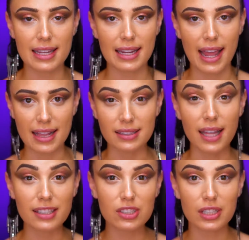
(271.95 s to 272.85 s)
in a
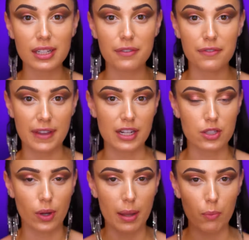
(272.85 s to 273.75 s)
luster finish.
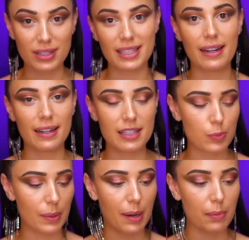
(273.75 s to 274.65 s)
So I'm once again gonna spray my